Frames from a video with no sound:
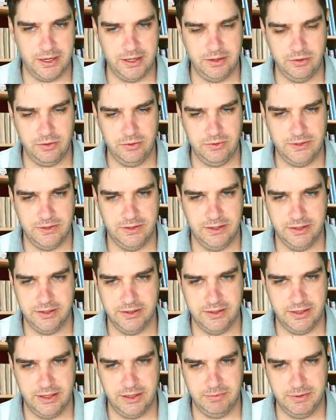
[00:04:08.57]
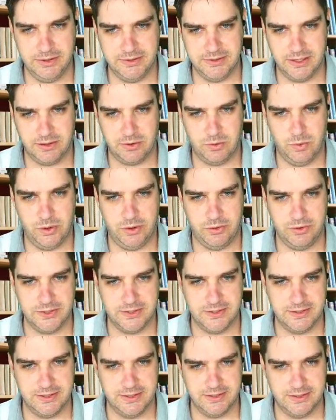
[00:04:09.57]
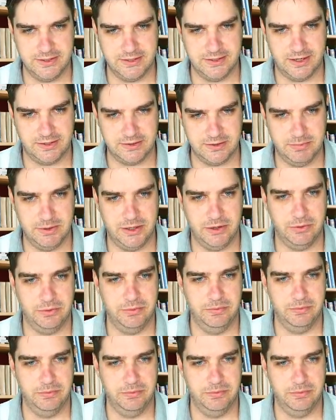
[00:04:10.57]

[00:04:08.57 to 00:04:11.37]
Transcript: using the DM exec query statistics XML